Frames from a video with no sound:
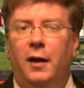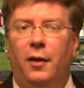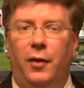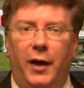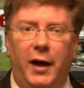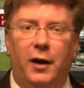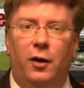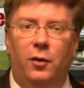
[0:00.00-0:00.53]

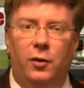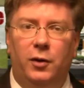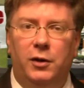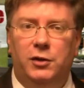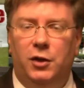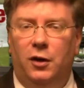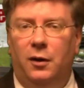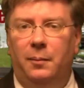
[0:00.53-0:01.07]
That owner, in
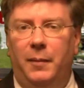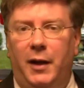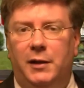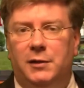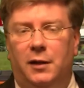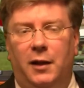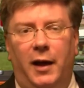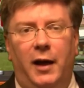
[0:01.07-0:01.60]
turn,
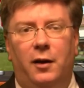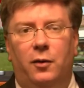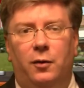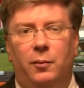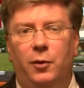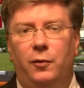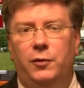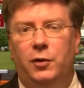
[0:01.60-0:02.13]
makes a
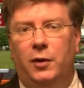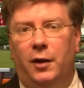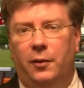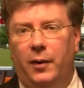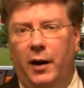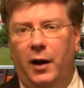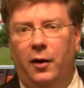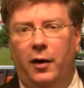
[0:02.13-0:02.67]
lateral move to
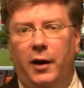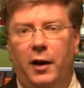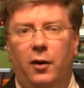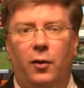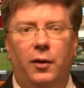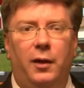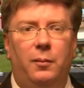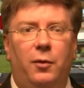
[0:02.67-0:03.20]
another area,
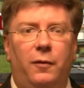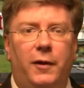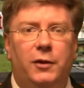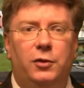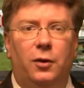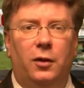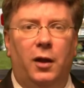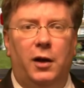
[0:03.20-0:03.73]
or they move
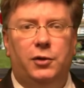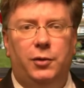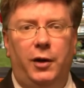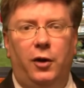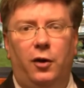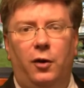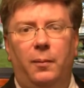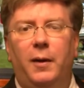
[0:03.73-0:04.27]
into a luxury
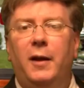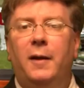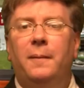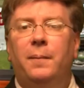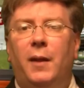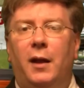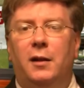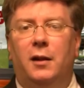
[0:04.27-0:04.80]
home,
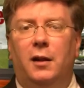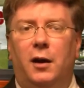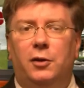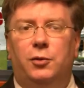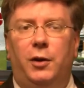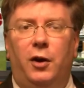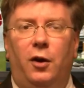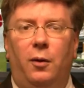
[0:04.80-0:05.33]
and the
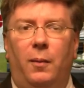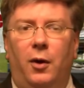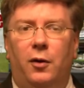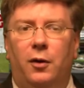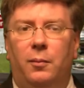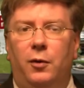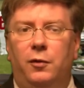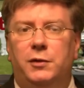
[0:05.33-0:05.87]
luxury
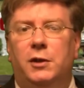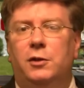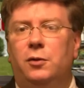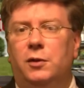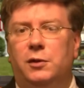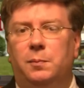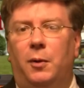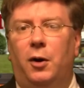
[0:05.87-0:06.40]
homeowner moves into
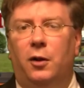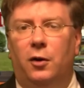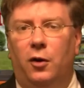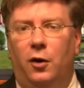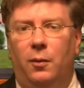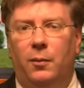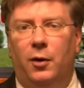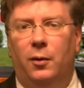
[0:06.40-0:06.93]
a smaller
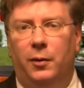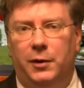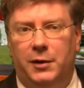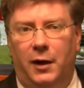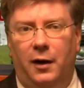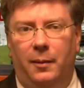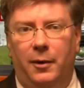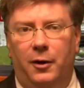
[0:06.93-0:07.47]
home or a
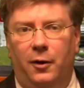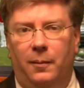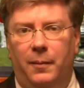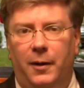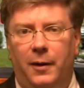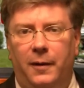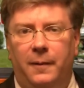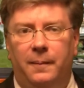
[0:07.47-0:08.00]
retirement home.
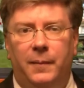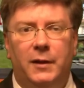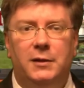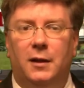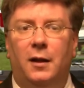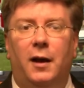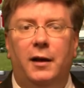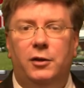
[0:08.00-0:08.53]
It's
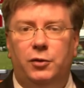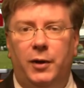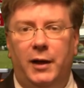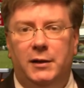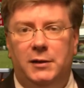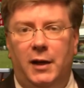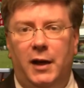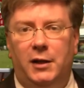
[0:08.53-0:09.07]
a lot of
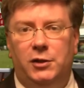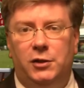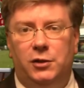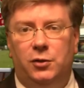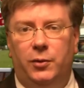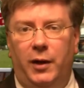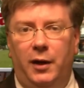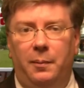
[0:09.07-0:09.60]
transactions
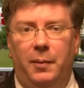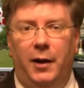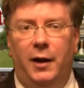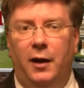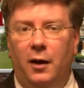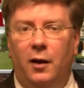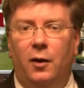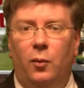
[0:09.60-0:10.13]
created
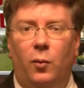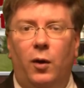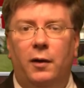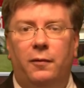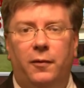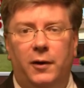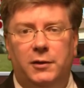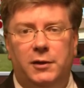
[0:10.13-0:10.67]
by
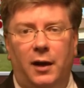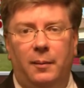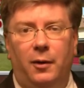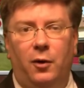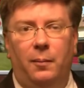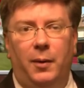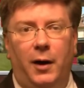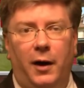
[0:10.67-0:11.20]
one first-time
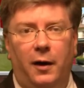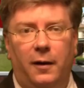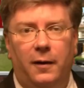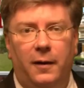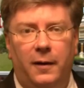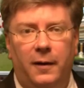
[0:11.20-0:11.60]
home buyer.